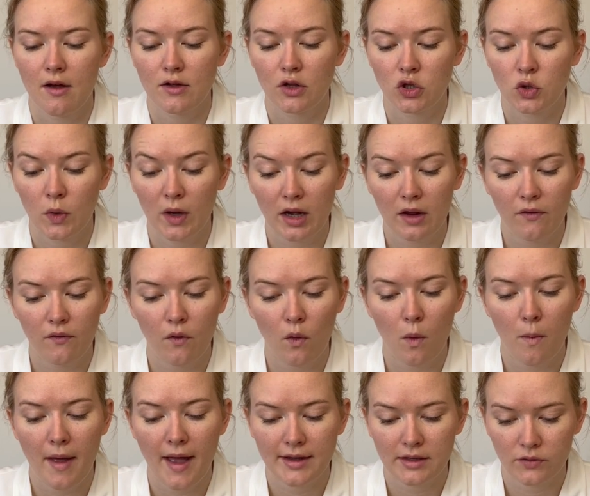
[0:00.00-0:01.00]
24
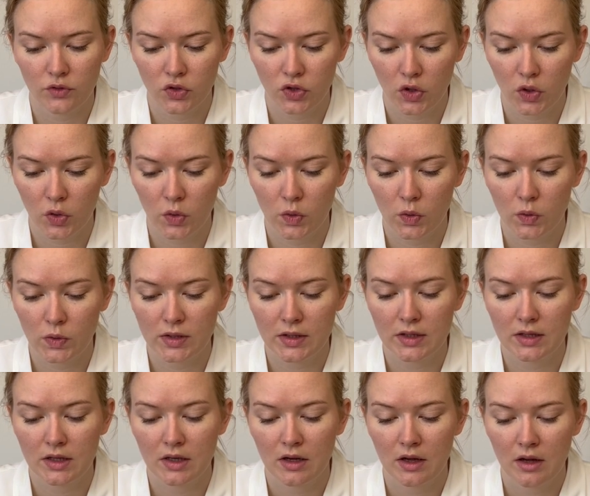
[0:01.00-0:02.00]
pairs of shoes,
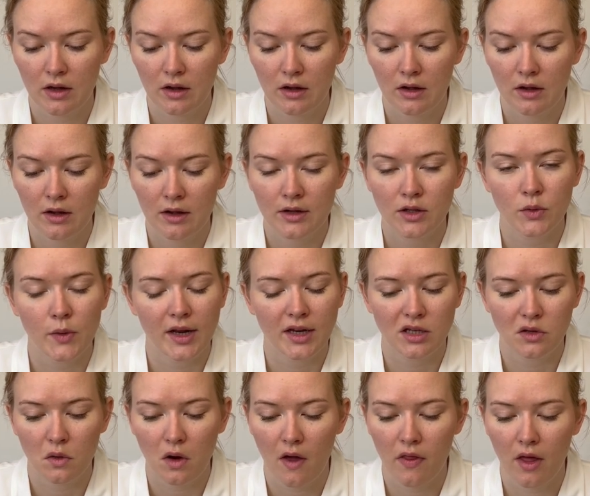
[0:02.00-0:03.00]

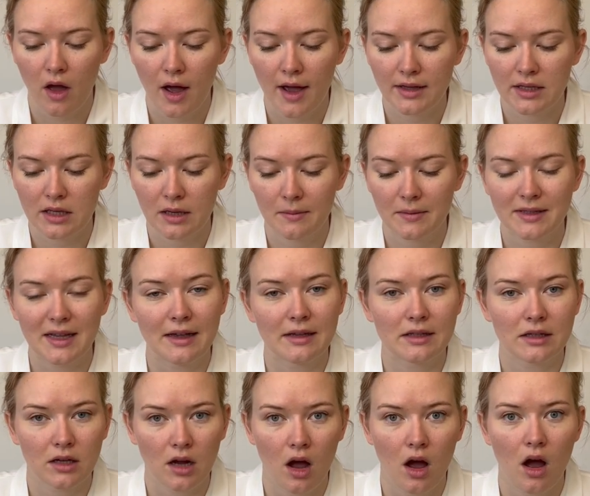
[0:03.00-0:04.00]
22 other items, that's
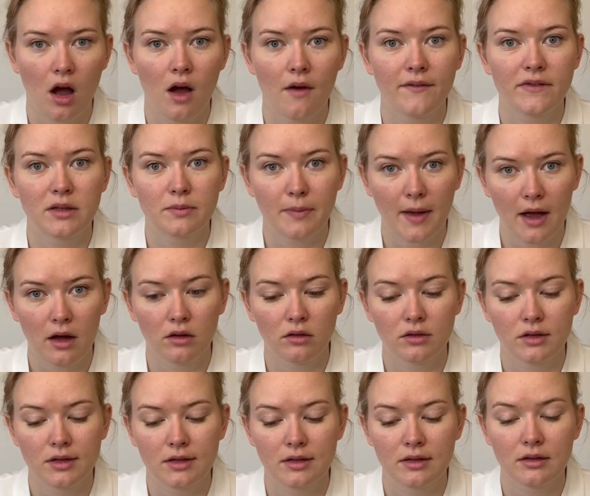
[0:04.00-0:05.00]
scarves,
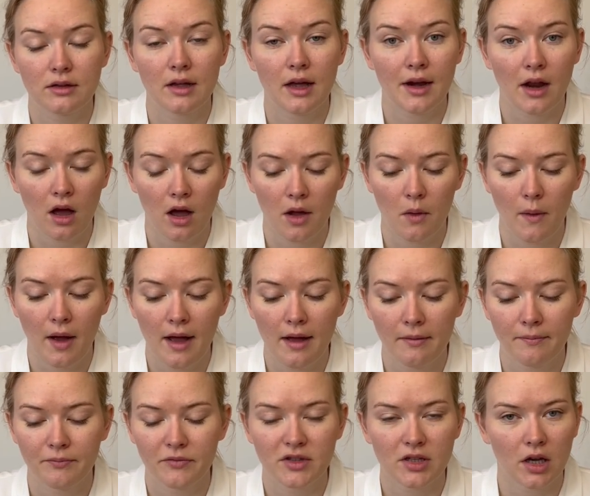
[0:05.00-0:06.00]
belts and eyewear,
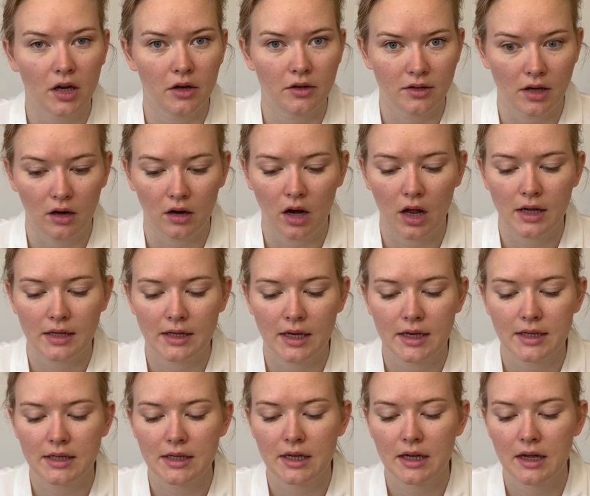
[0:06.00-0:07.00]
so
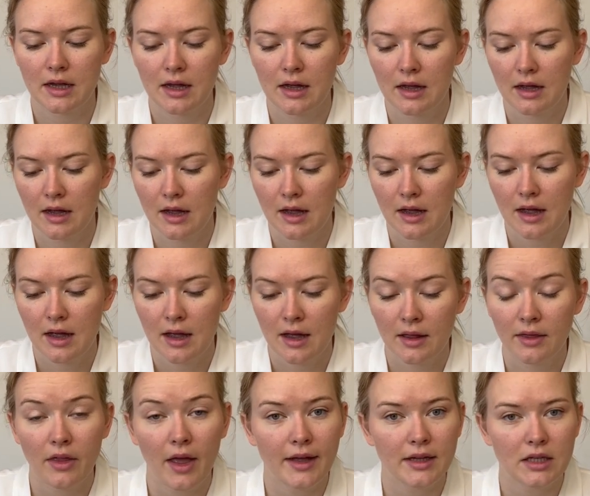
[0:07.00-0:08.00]
sunglasses,
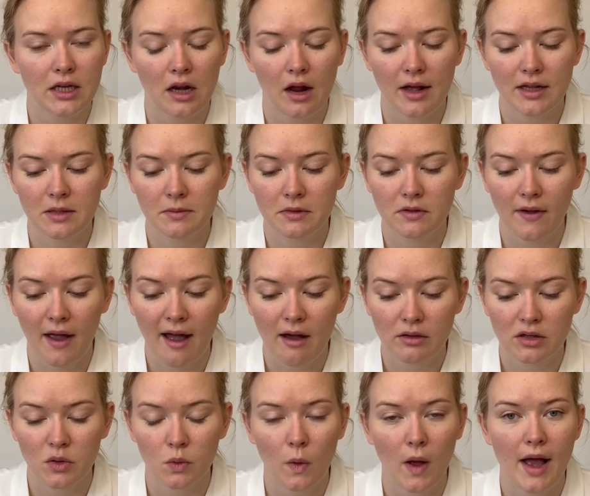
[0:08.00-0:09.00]
19 items of
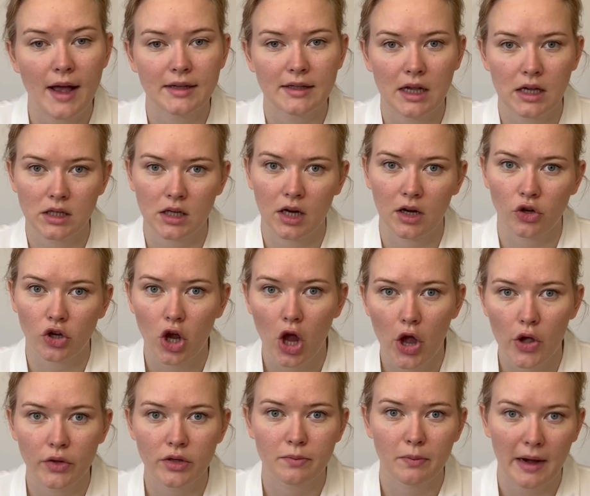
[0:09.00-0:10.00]
outerwear, so that's kind of
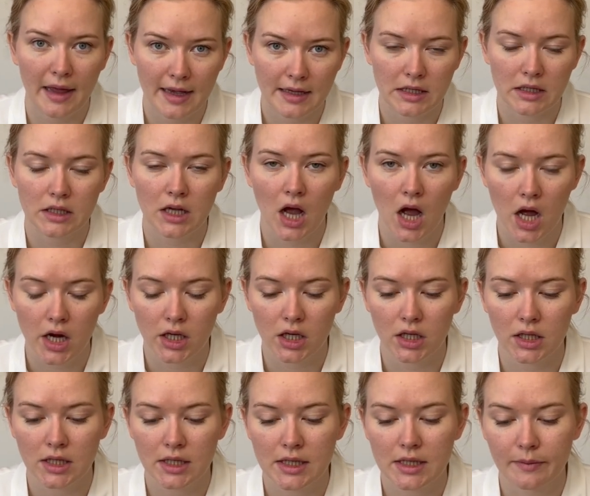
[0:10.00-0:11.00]
coats, blazers,
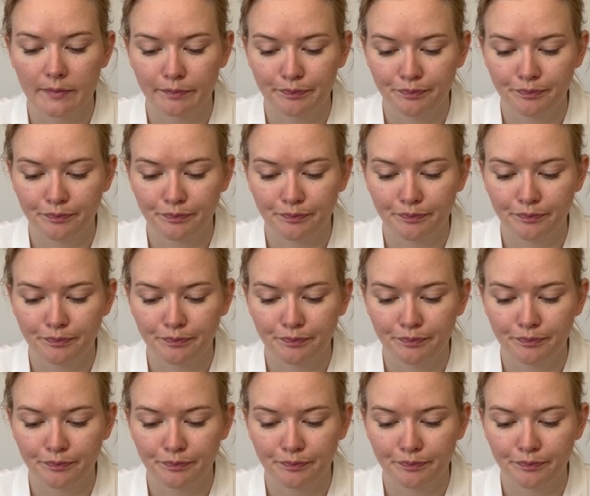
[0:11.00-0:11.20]
cardigans,